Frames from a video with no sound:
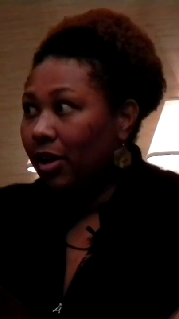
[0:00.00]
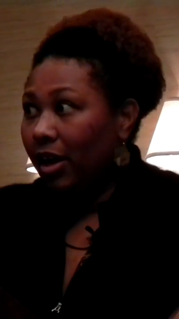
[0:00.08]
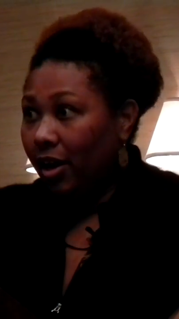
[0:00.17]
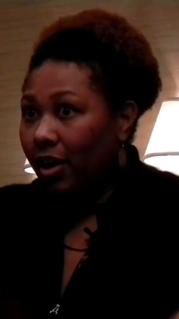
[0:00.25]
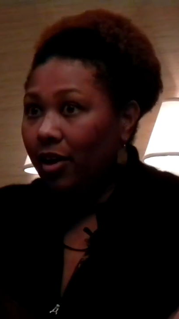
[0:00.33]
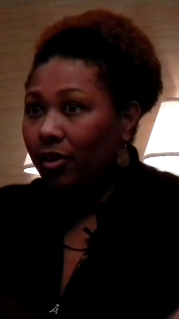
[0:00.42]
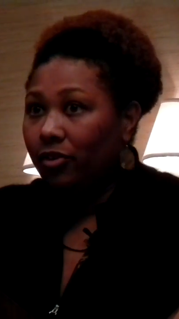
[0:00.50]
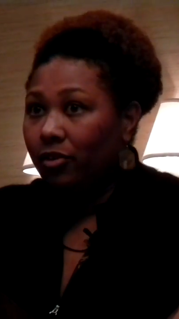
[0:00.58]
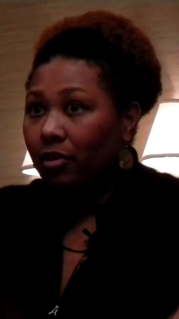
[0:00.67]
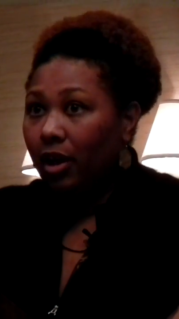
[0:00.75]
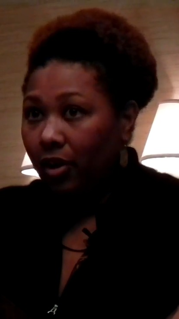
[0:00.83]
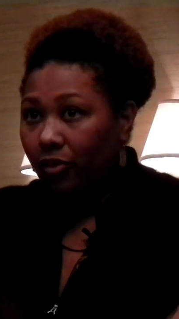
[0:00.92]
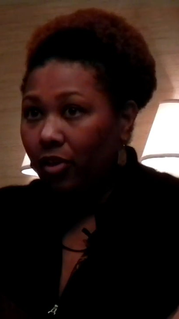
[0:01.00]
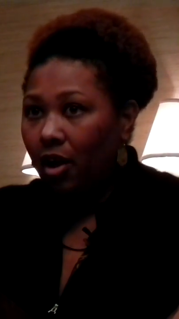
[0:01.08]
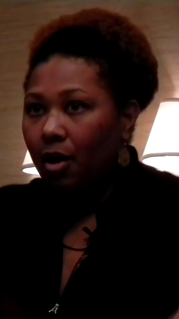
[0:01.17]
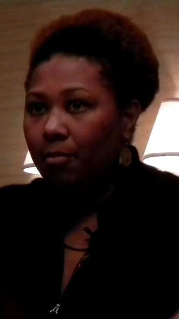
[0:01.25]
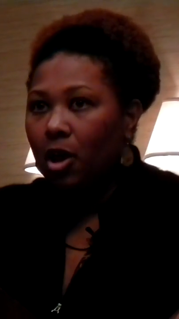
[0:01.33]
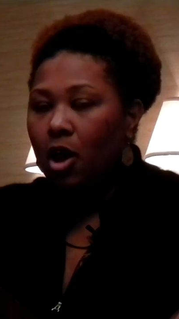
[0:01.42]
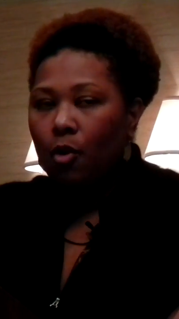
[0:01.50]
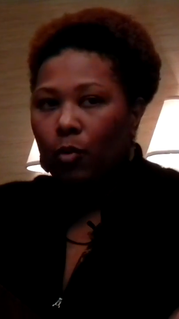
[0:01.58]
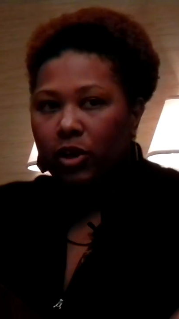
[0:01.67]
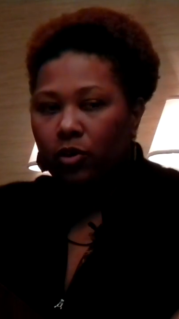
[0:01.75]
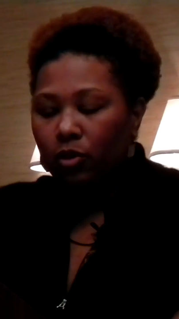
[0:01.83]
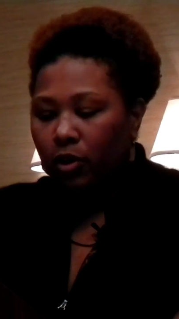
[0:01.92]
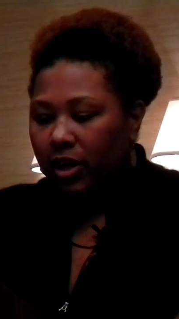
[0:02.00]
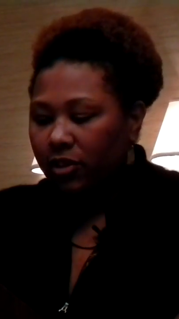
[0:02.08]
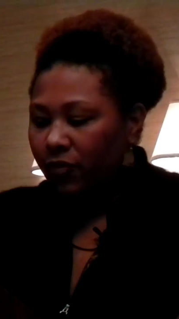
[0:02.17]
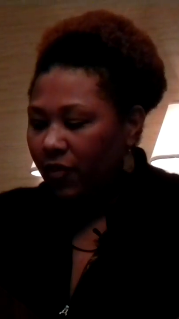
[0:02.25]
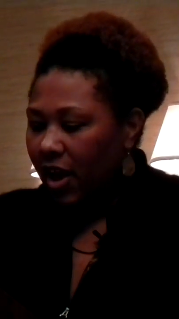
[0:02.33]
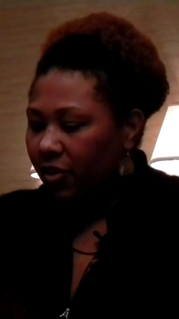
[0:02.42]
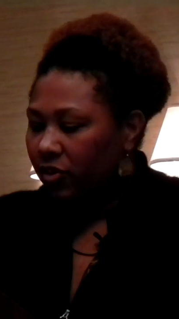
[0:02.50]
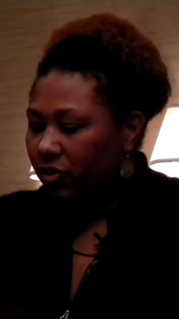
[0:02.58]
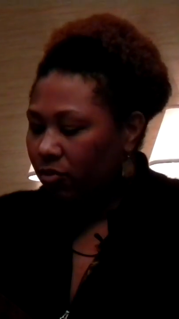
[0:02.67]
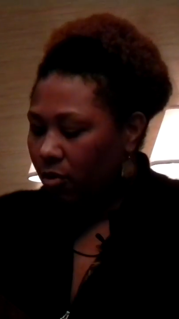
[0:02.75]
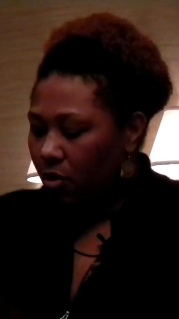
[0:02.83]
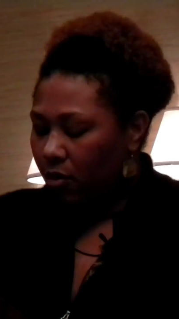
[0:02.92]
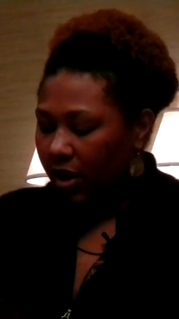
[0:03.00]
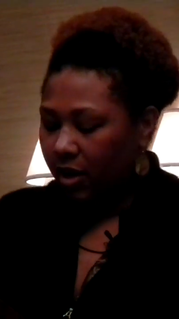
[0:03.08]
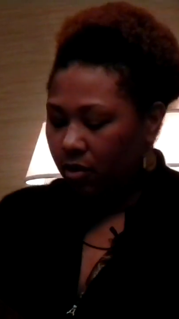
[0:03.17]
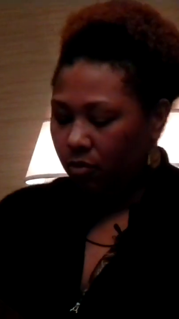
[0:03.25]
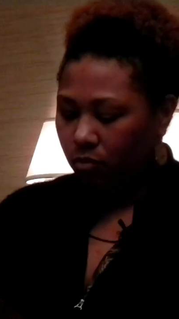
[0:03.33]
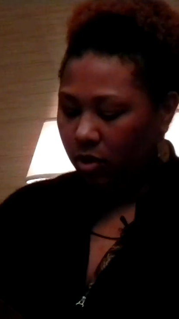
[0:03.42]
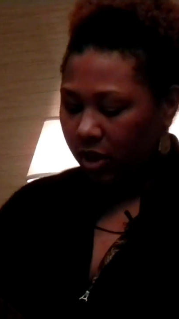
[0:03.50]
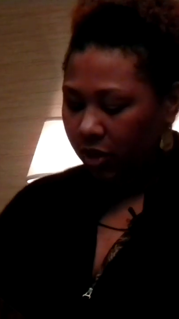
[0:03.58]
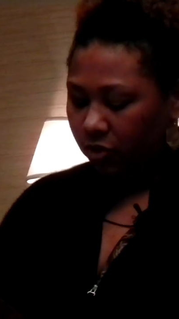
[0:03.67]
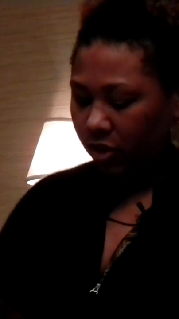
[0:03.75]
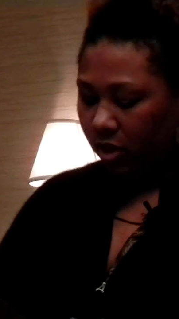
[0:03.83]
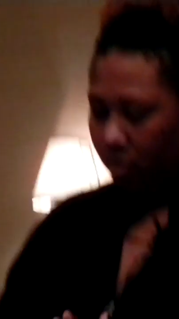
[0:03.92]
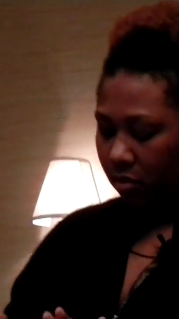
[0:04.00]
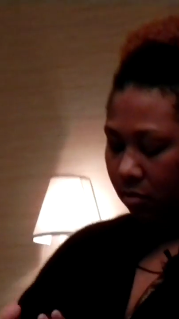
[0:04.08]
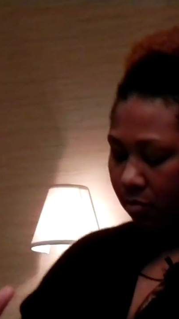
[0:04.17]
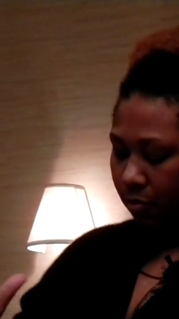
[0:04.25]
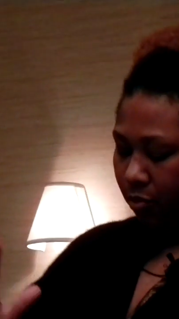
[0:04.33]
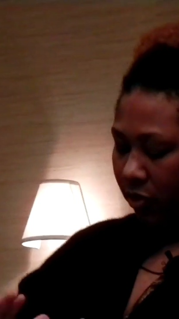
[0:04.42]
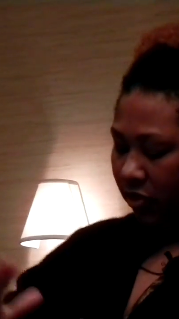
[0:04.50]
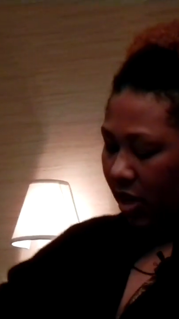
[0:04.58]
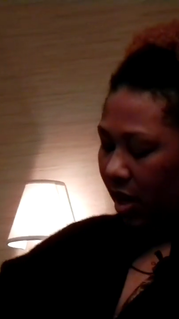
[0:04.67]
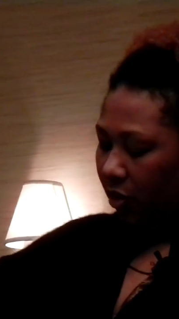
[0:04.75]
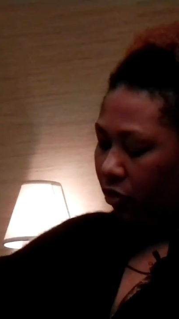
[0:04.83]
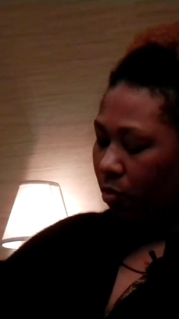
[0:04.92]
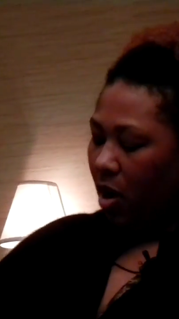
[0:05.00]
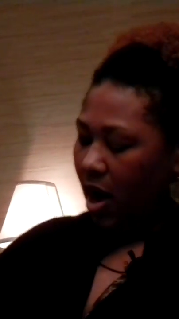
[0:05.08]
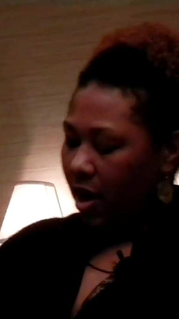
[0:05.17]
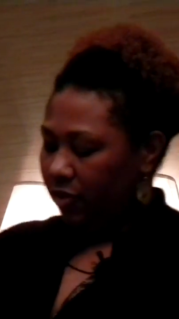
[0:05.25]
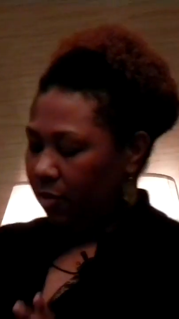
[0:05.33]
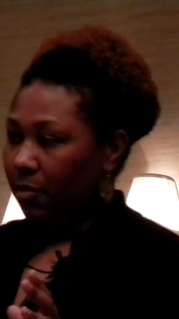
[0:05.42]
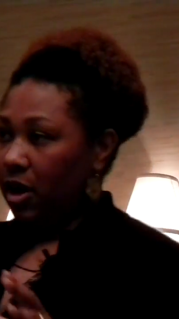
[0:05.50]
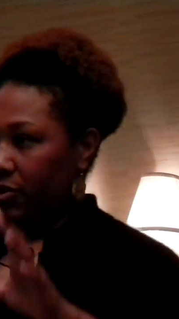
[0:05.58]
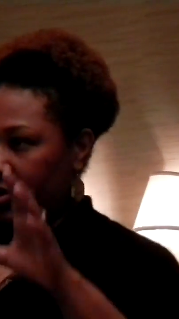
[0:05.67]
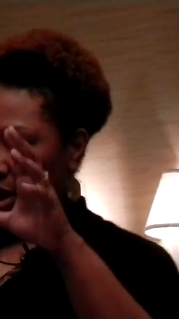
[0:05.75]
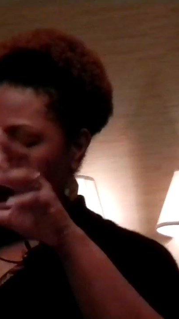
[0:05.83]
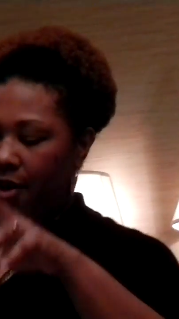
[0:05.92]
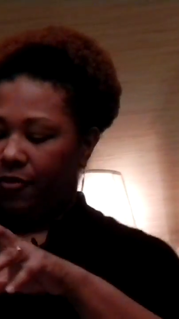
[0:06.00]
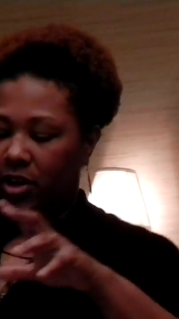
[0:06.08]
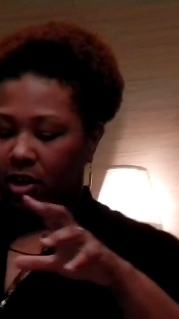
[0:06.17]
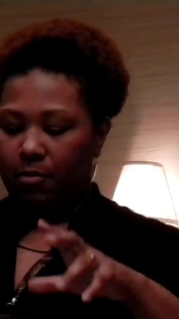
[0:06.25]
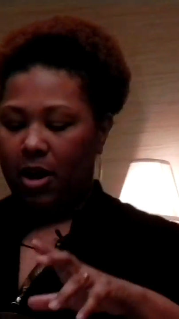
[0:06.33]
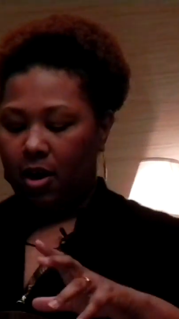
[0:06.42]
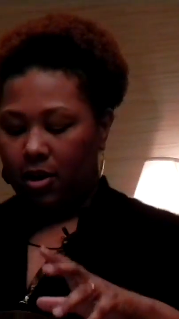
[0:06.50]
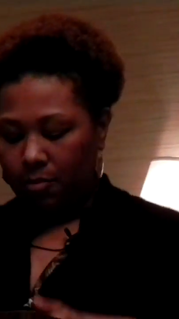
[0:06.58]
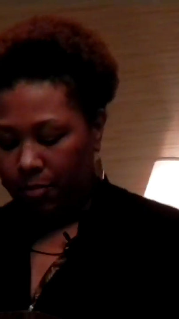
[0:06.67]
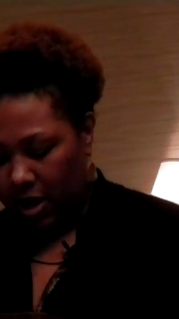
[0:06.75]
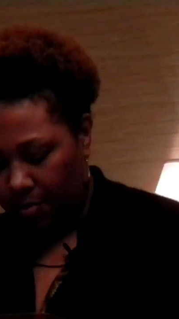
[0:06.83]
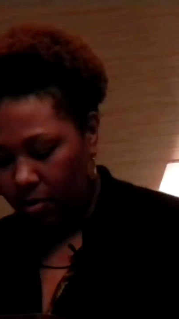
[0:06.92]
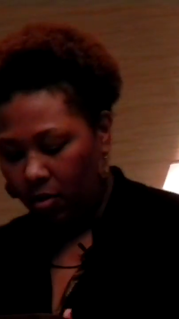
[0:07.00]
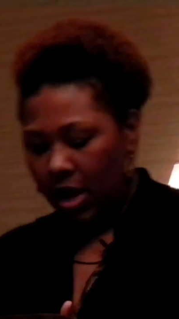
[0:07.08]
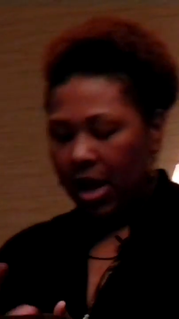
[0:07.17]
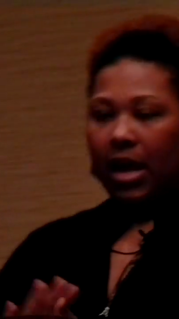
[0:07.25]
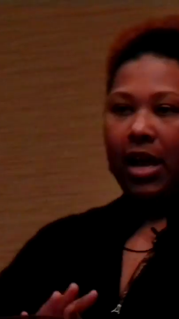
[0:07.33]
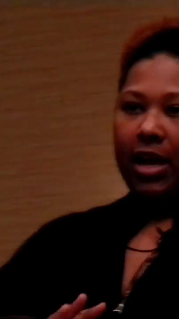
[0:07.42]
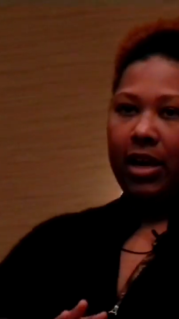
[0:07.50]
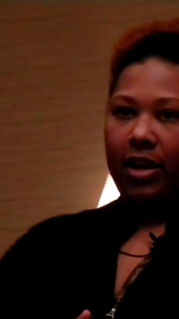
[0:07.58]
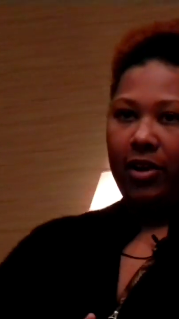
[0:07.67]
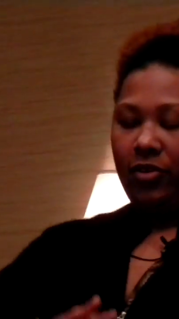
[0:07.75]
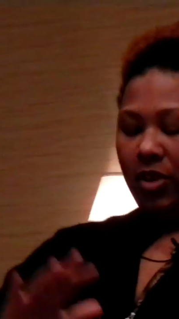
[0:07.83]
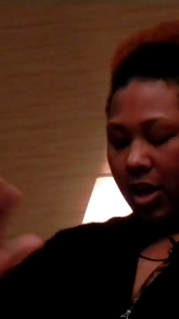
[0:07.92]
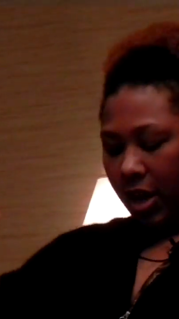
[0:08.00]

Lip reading: it is Islam. When you look at the fastest growing religion percentage-wise amongst African American people, it is